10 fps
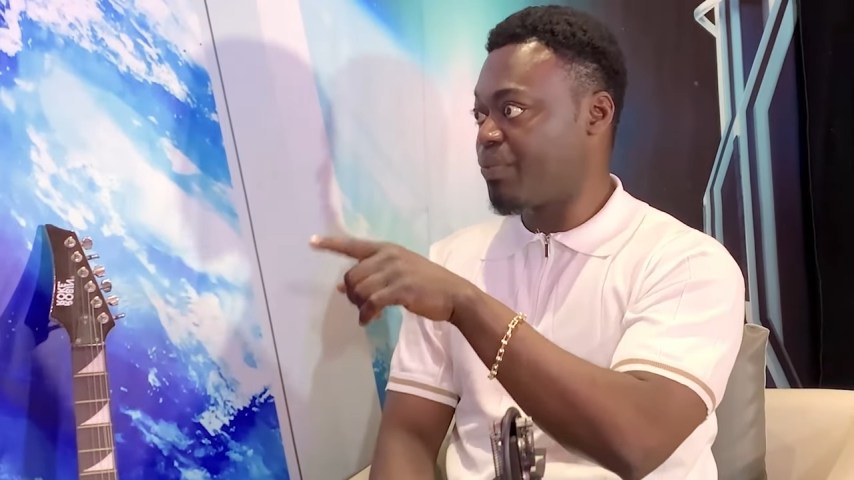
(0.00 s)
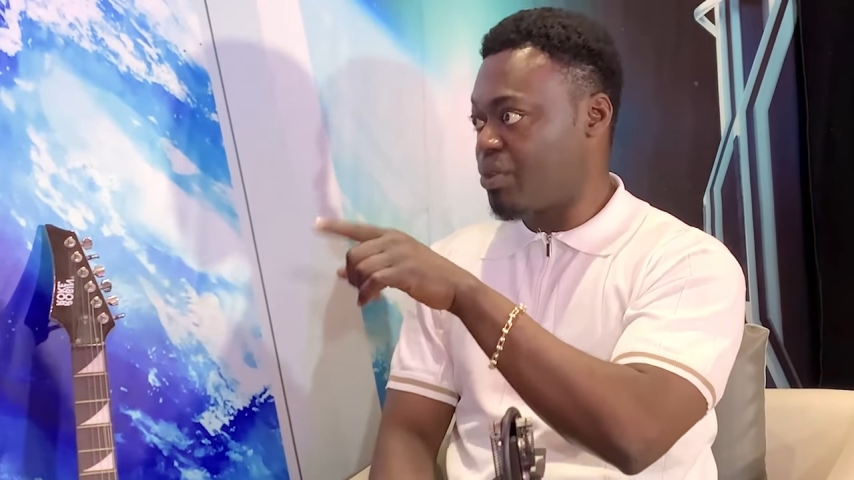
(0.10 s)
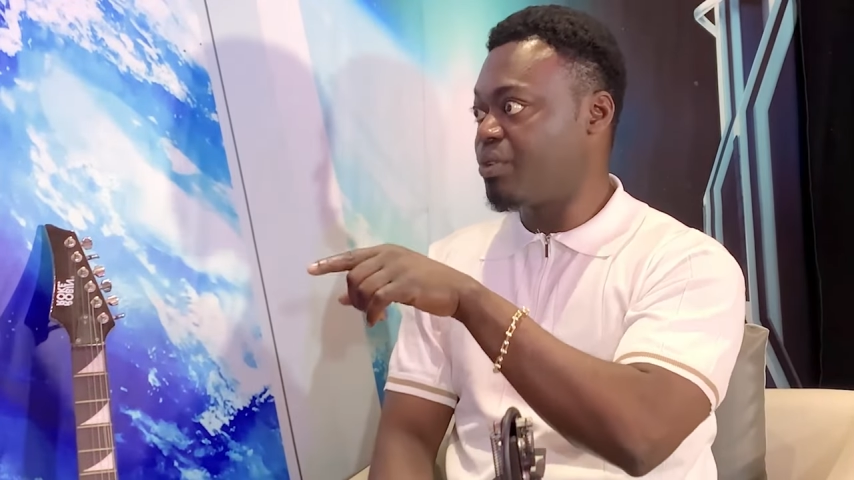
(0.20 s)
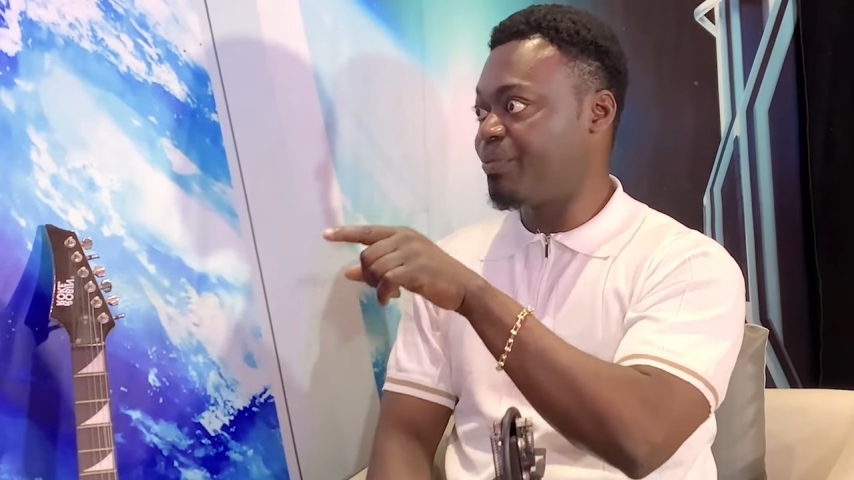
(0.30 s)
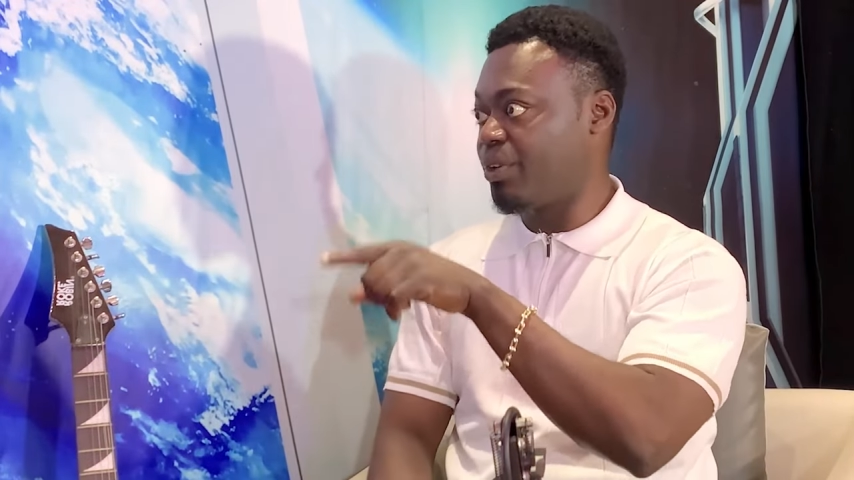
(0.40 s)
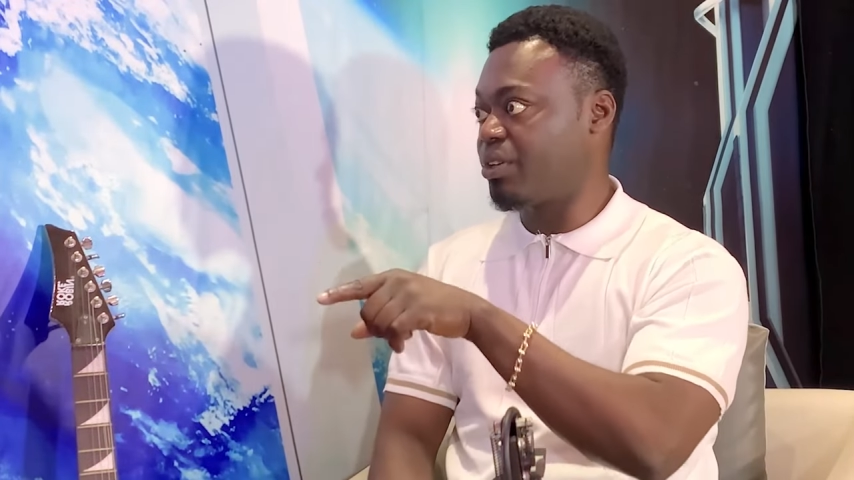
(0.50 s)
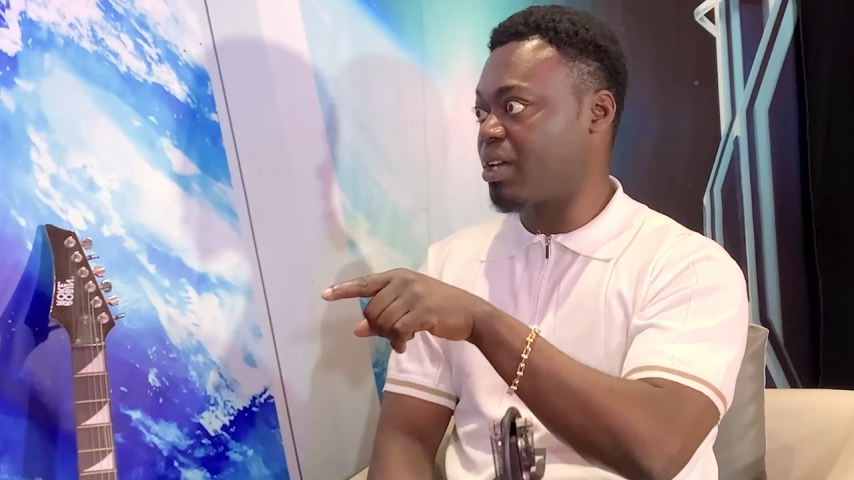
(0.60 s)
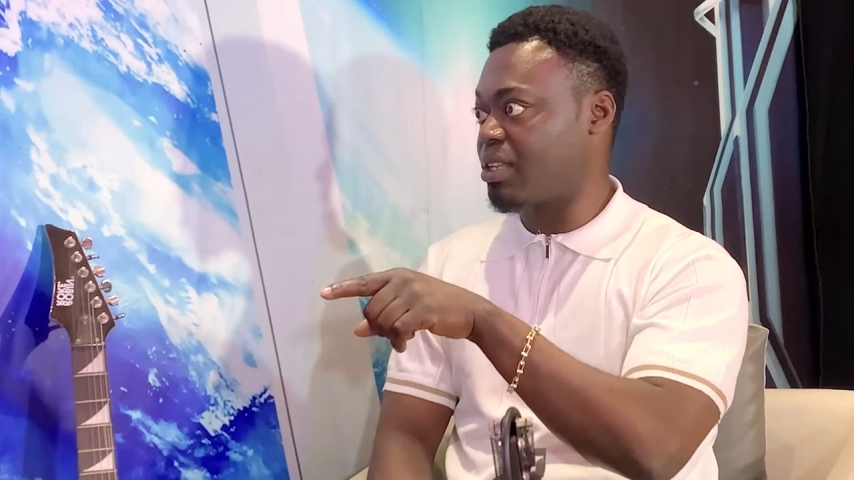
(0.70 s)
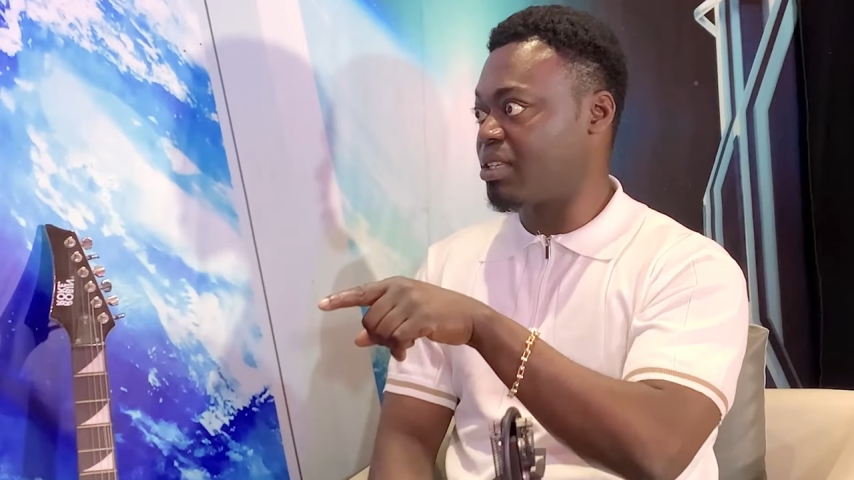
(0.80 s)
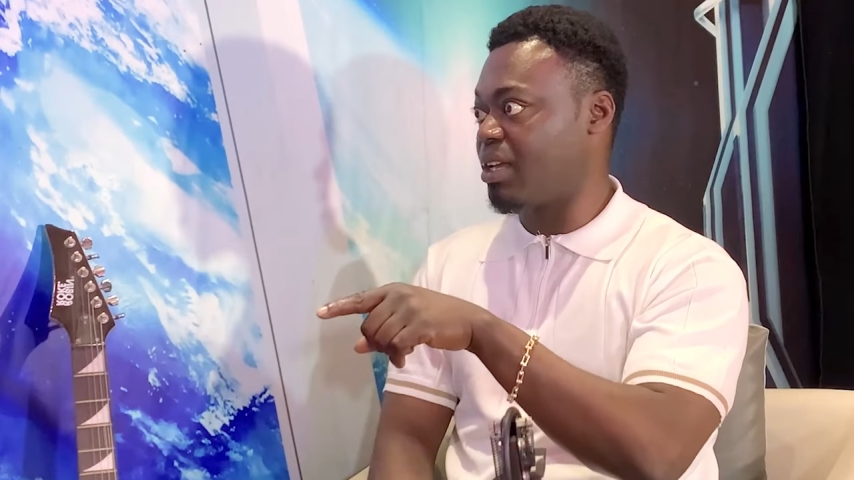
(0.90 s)
you've lowered
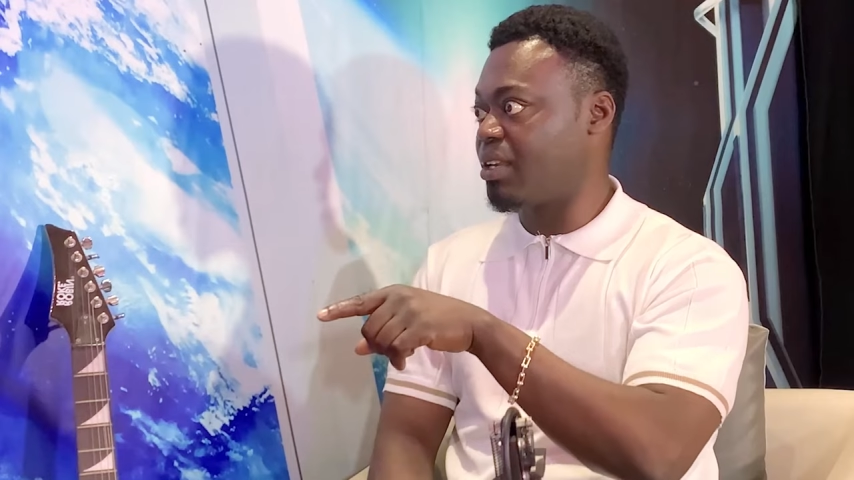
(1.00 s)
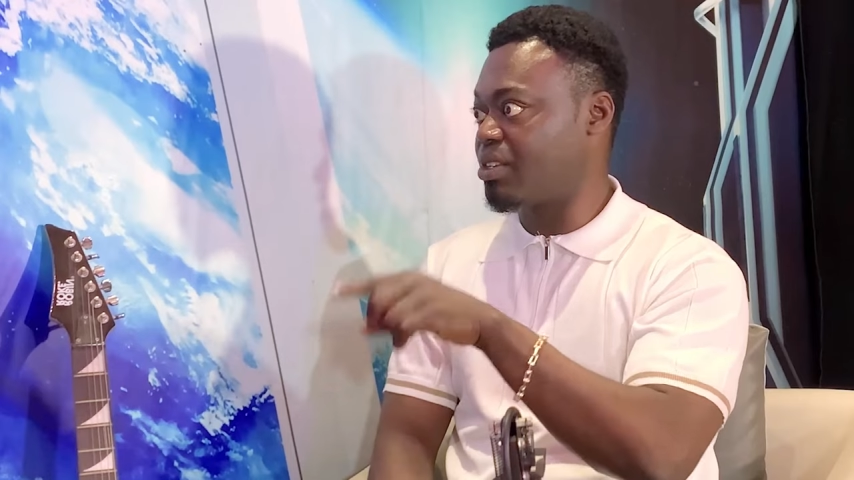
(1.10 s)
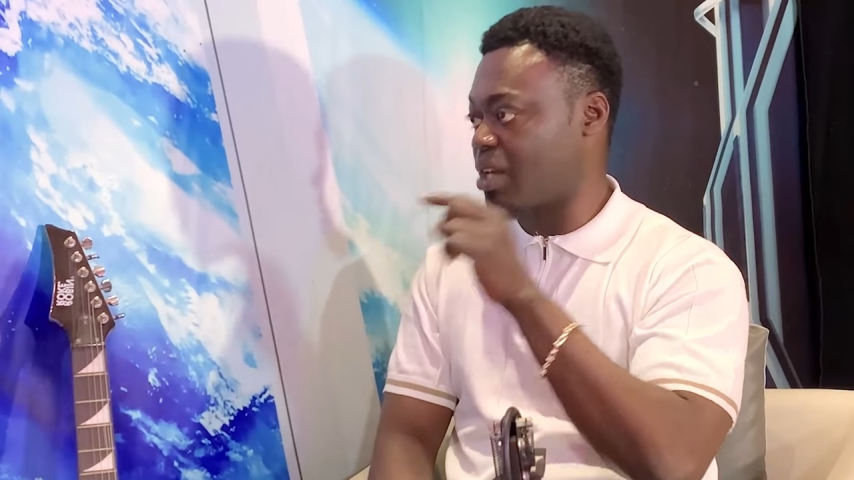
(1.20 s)
down the energy,